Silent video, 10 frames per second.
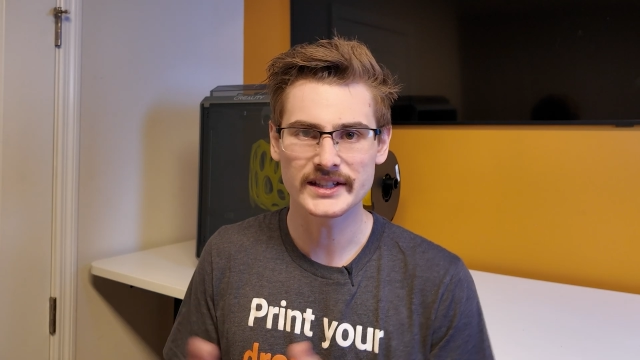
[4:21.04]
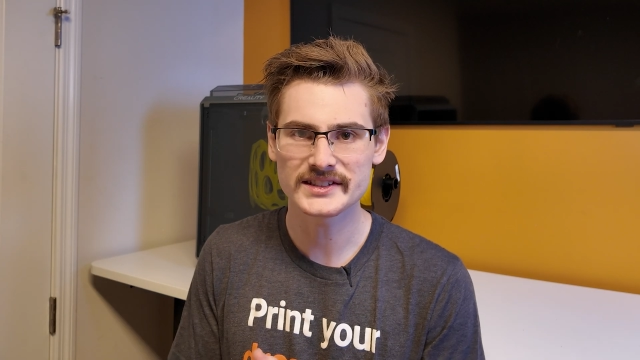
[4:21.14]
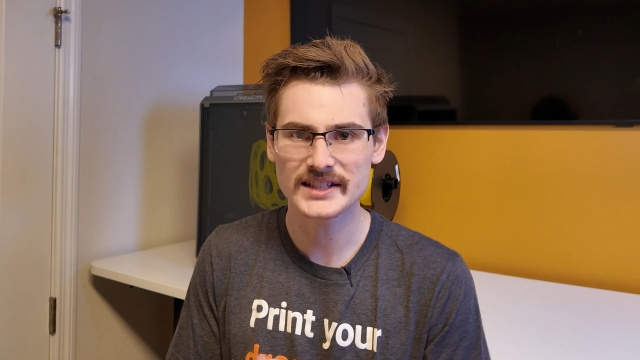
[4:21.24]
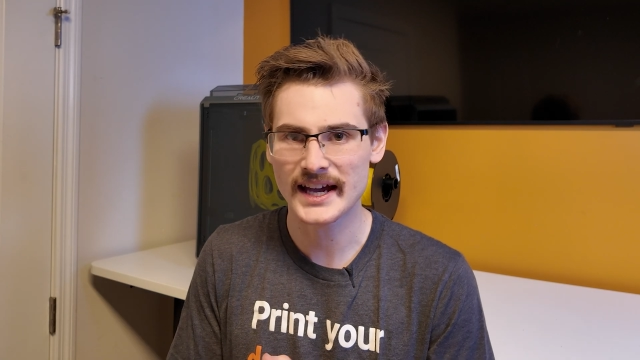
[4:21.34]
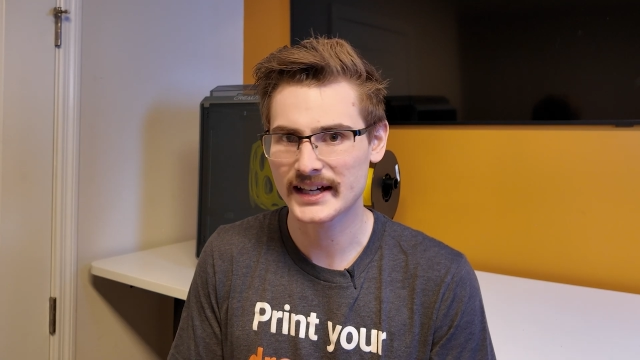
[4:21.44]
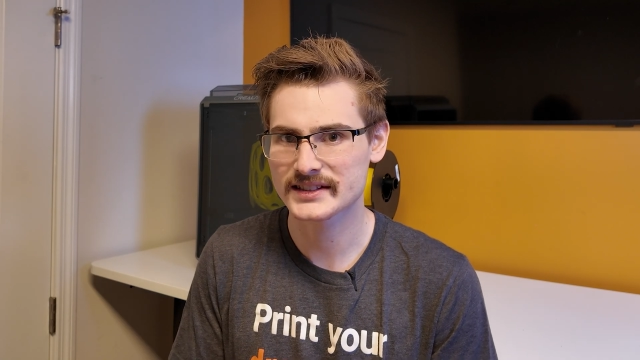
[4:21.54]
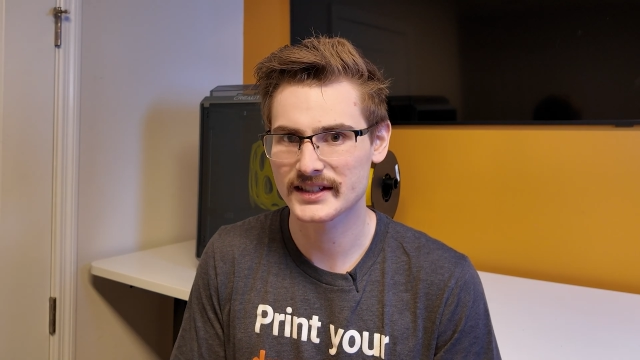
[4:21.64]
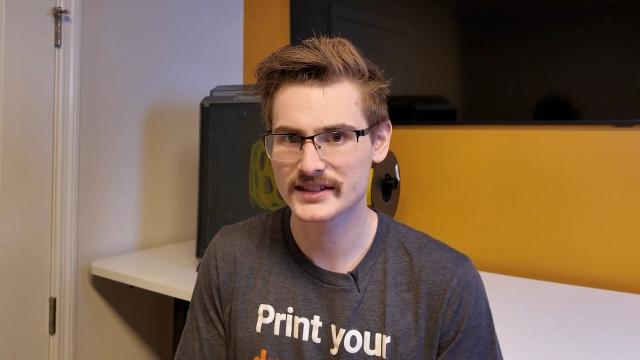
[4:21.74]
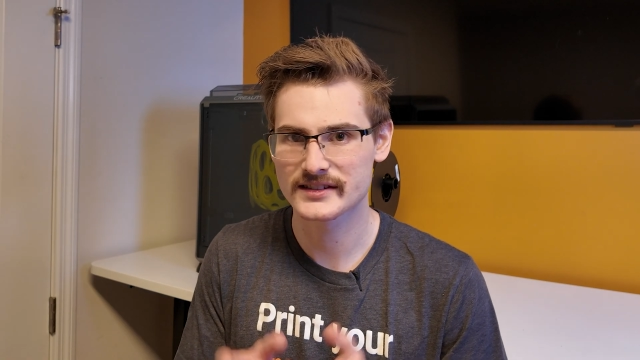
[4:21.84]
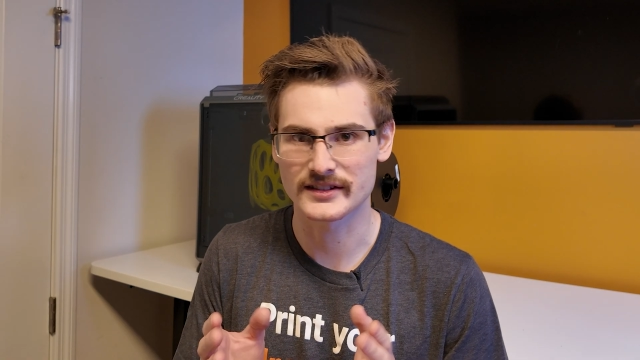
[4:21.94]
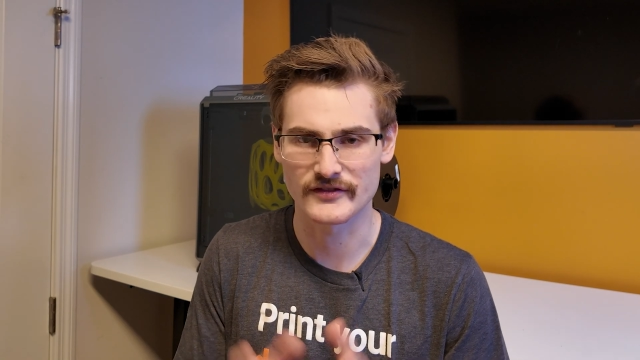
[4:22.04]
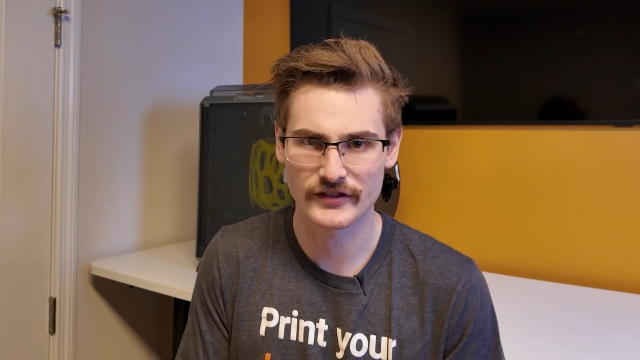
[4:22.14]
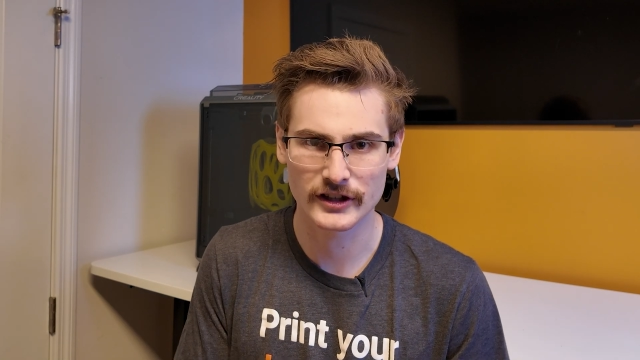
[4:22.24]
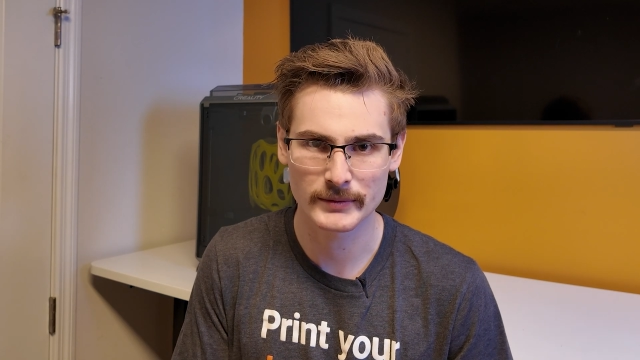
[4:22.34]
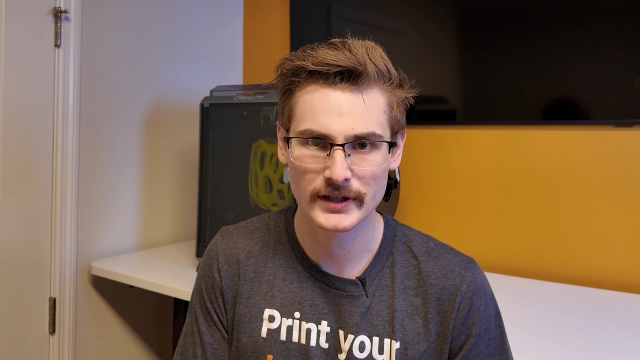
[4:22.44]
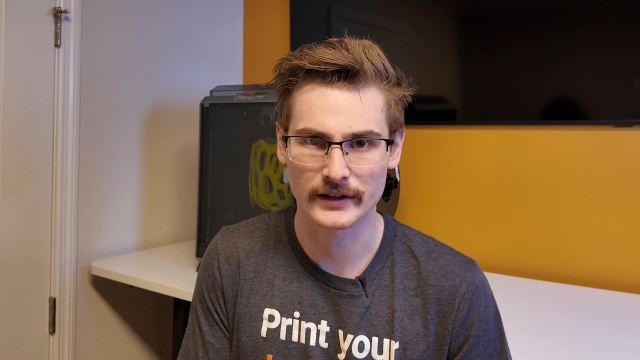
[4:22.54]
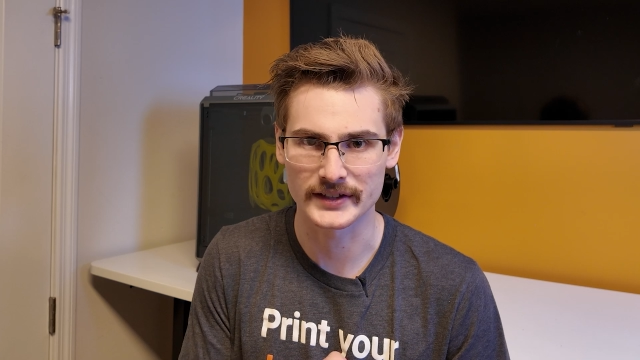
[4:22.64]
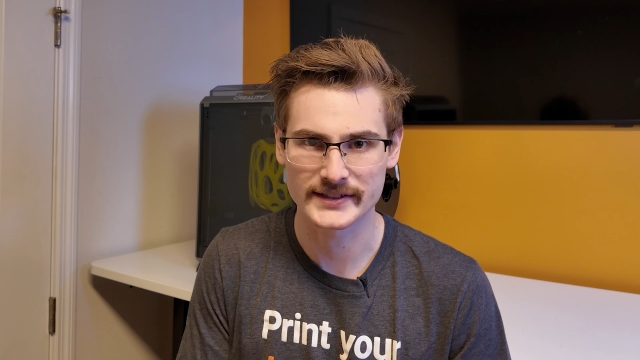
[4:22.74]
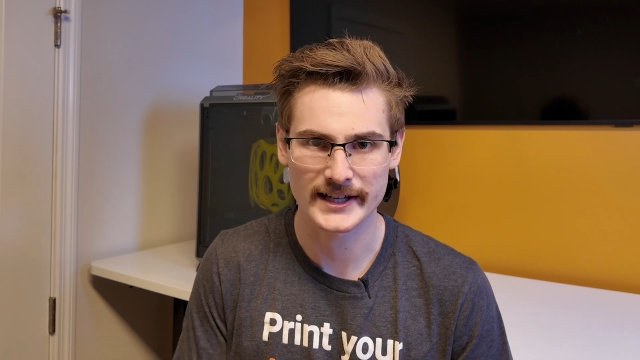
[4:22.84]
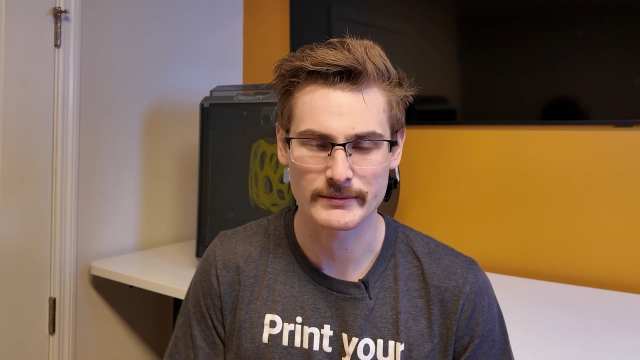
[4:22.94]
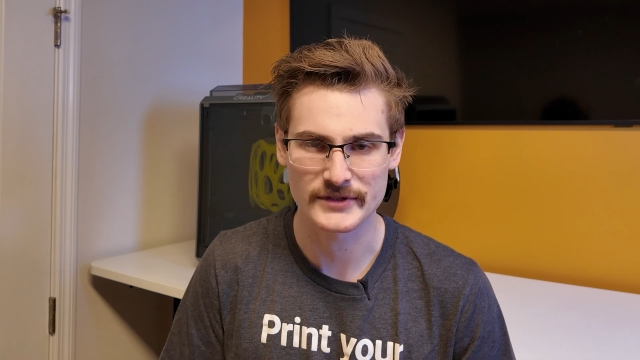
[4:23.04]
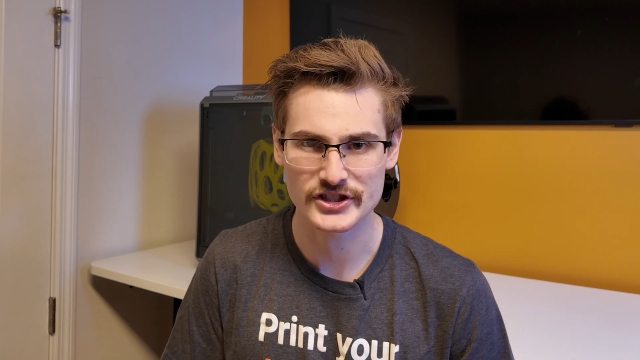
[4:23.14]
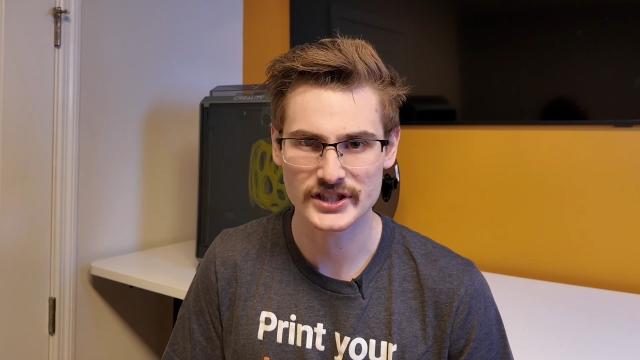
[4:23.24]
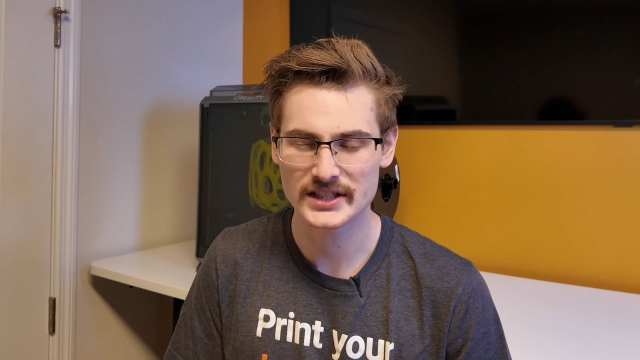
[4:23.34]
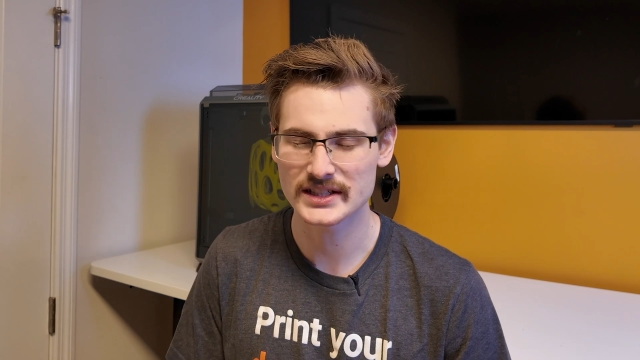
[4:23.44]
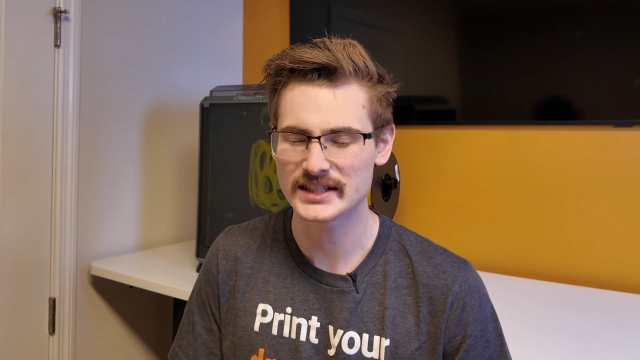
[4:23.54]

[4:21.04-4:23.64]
easy access to the filament on the side of the machine